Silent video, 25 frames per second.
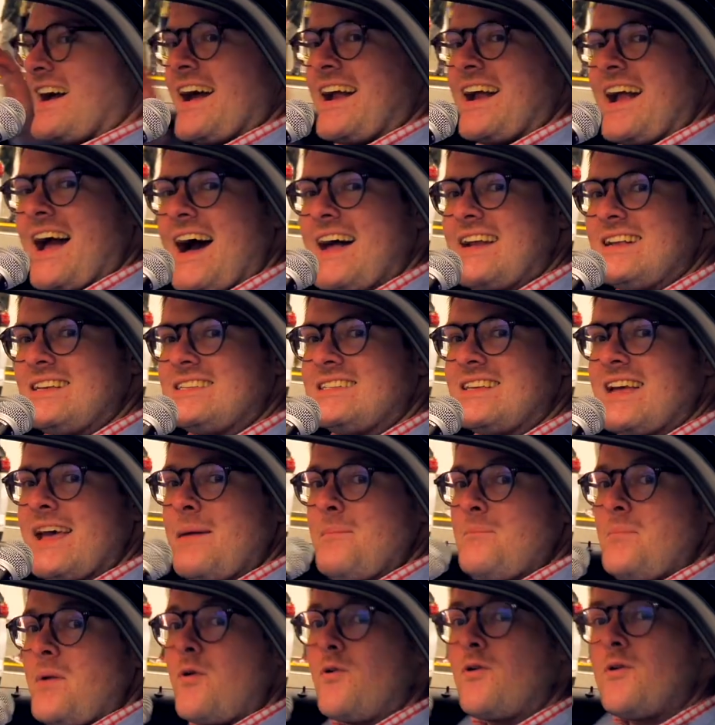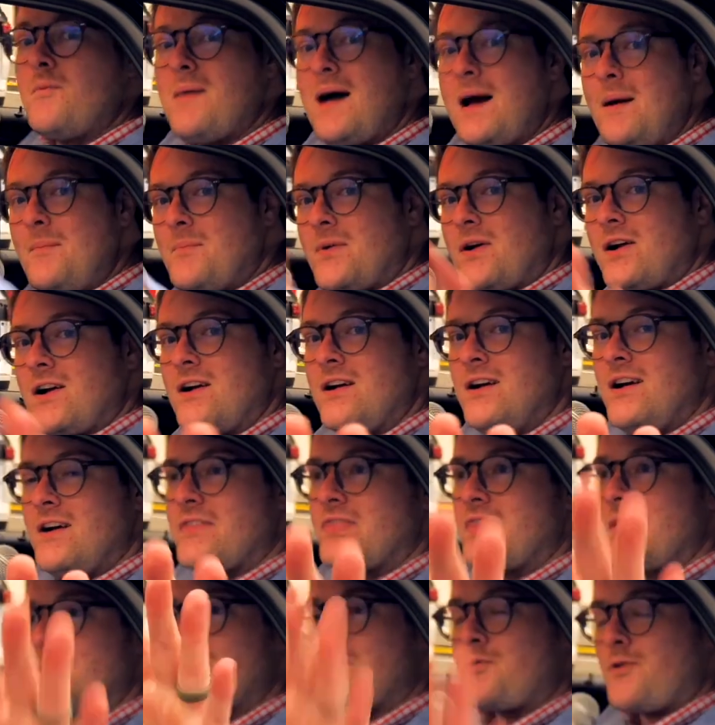I gotta say. But remember,
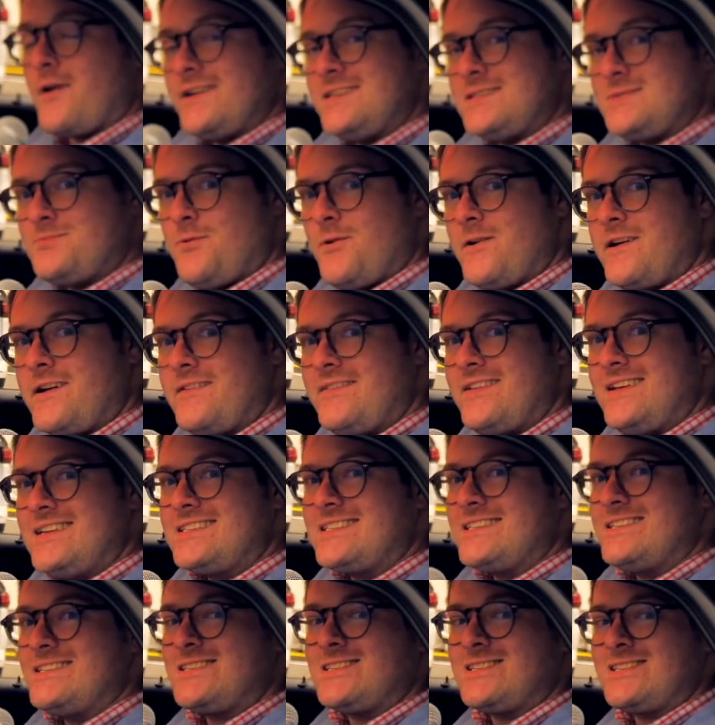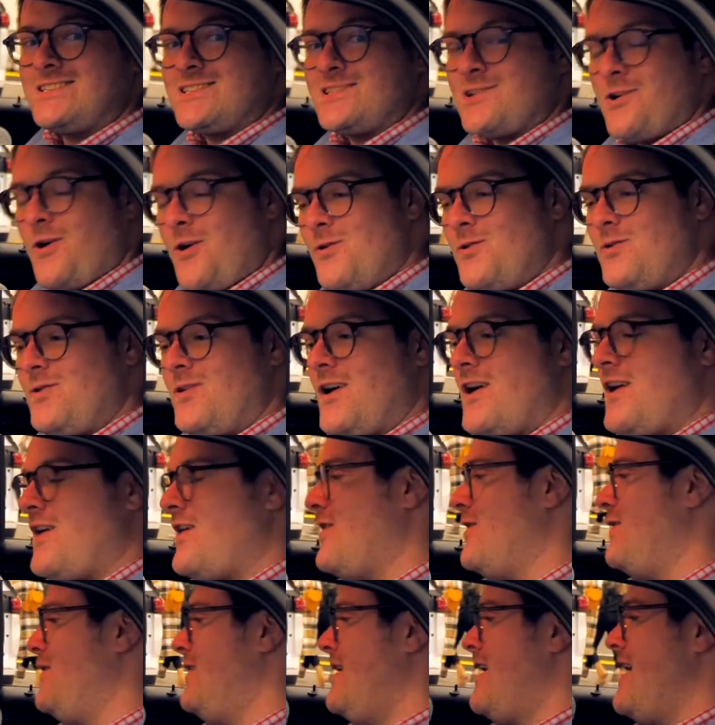the price point of this is so
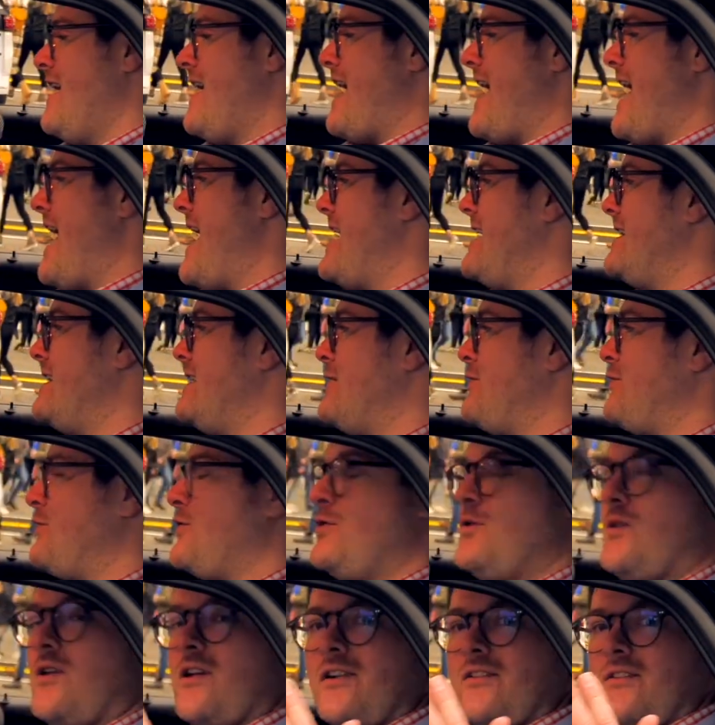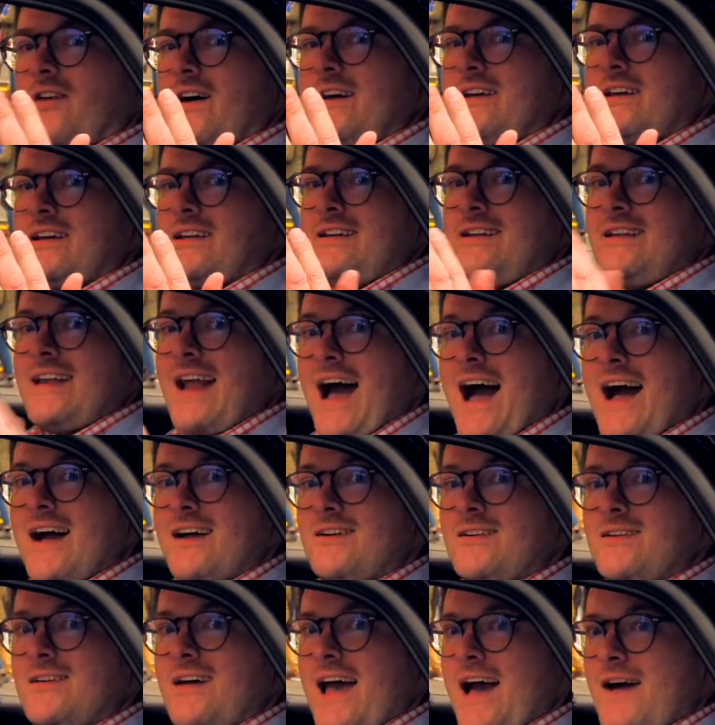low, and if you are like
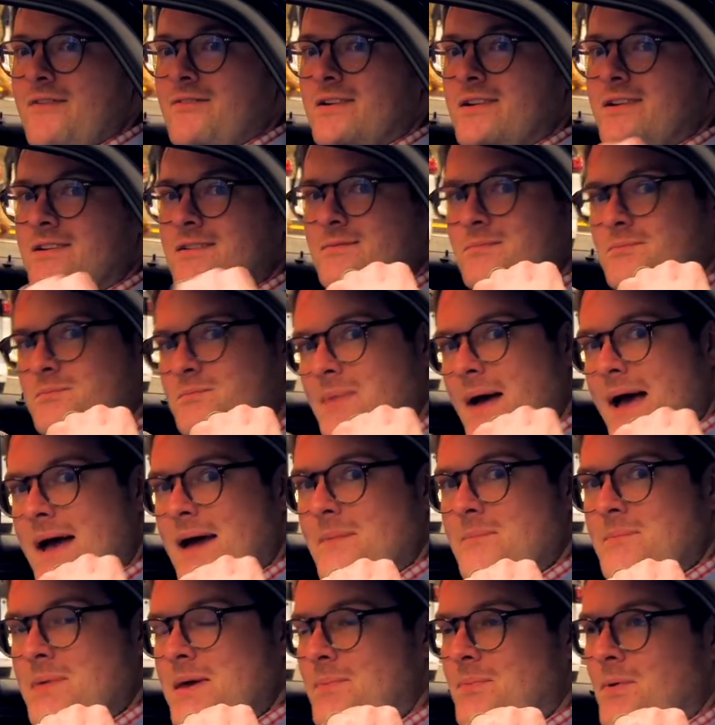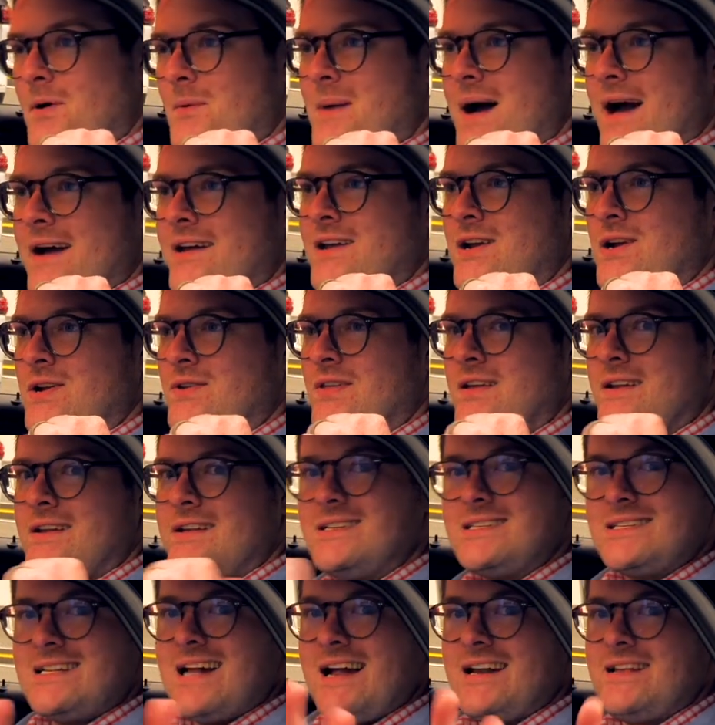not having people back here, then
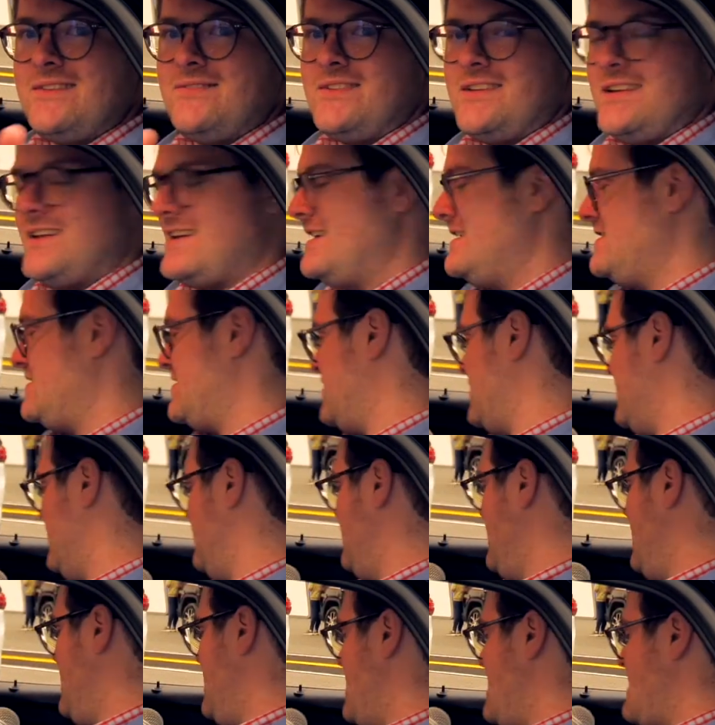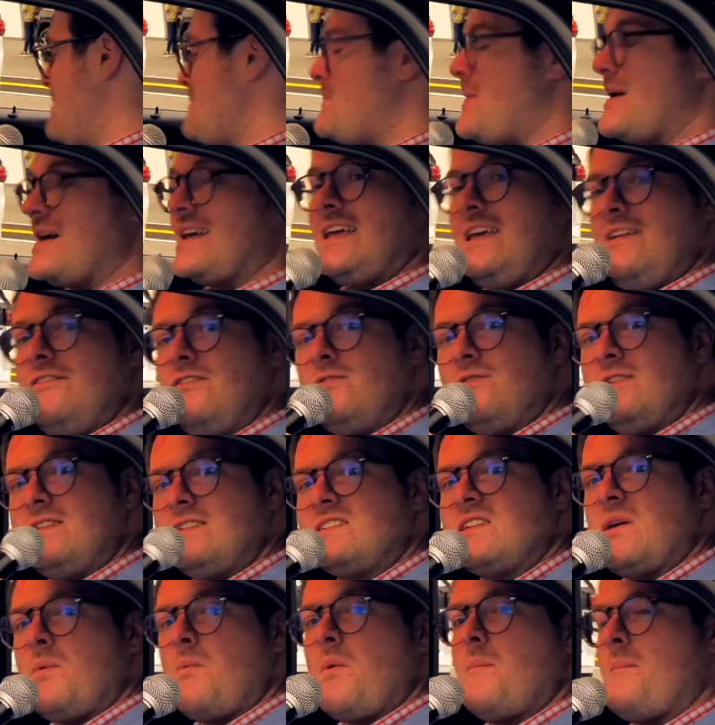it's not even an issue. But even with
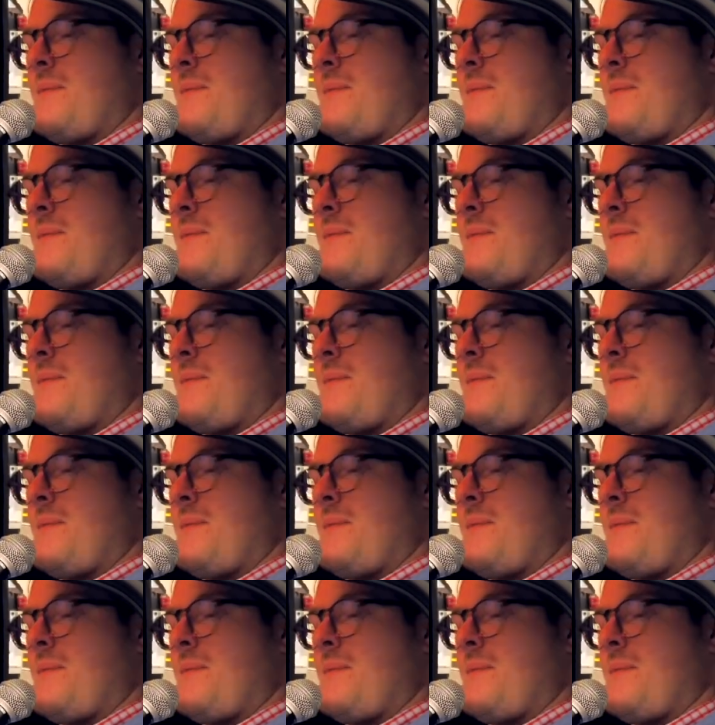someone